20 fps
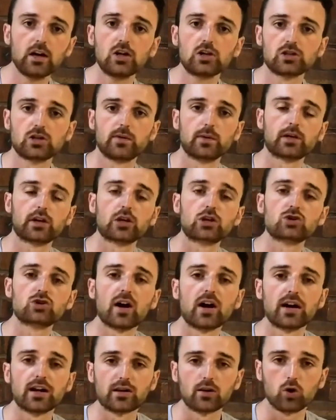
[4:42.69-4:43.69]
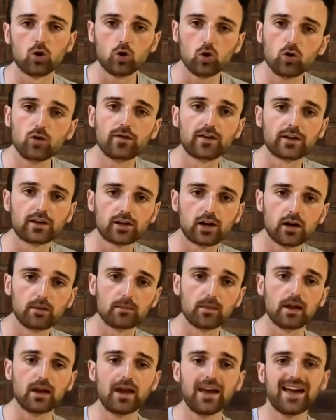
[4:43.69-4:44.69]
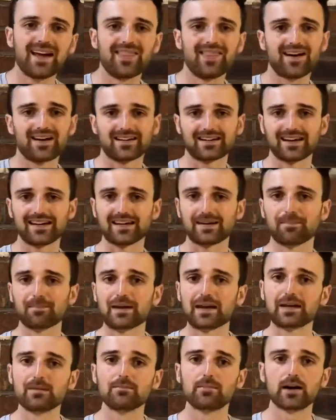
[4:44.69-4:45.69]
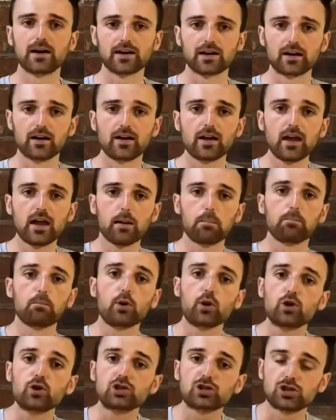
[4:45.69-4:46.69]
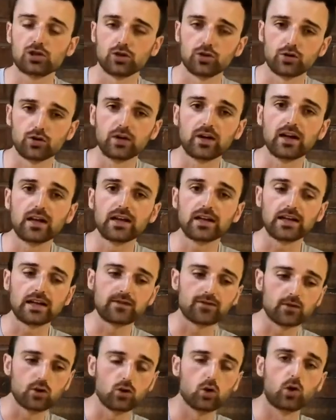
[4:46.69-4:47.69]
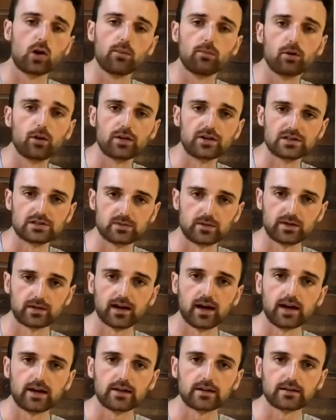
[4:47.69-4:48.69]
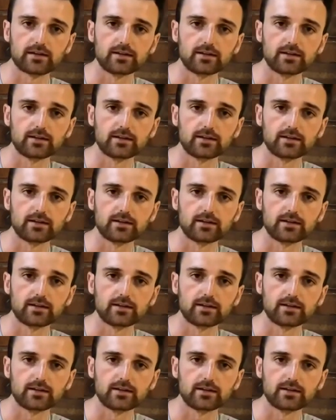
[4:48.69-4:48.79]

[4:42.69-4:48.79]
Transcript: so we could try and overcome that kind of pain barrier and push through even though our bodies were tired.